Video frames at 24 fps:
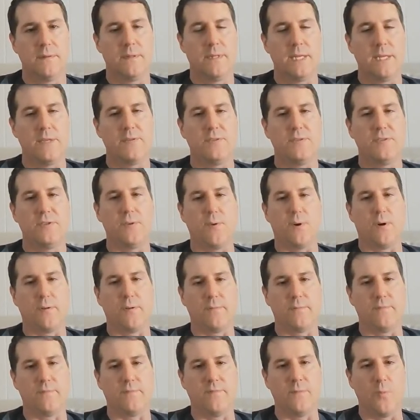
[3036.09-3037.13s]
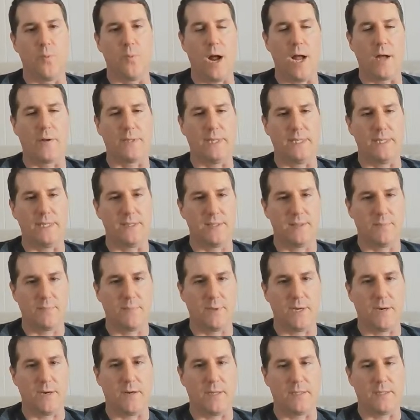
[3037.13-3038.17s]
these two are wildly
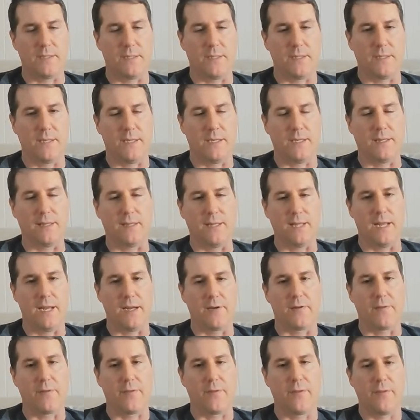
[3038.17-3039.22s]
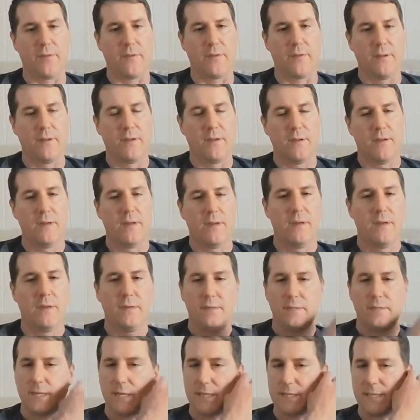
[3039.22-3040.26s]
disparate in length.
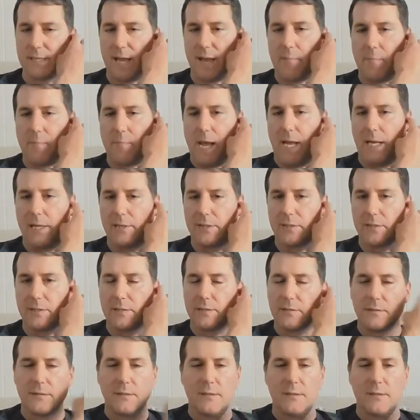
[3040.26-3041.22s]
Does that matter?